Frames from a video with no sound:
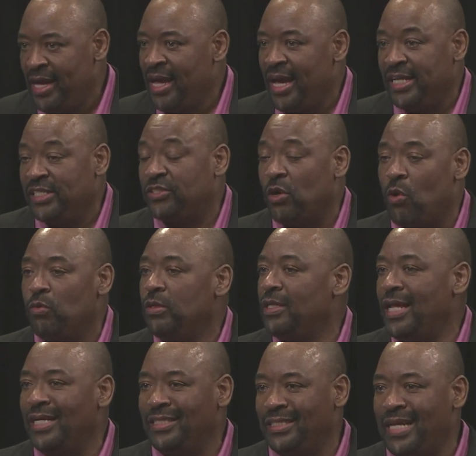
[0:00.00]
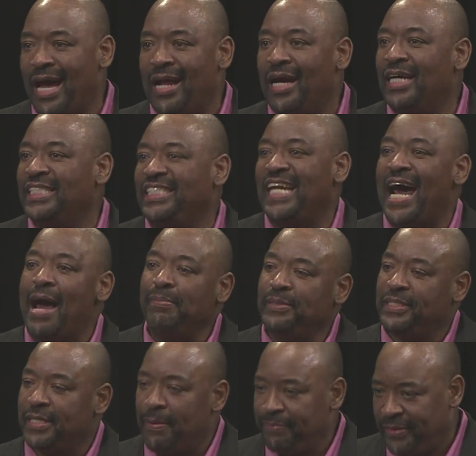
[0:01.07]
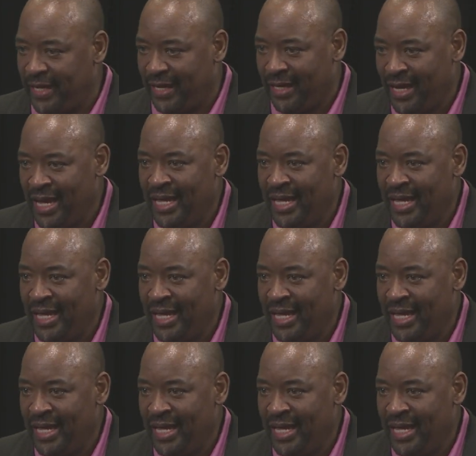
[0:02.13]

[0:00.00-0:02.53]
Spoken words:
And so let's not adopt something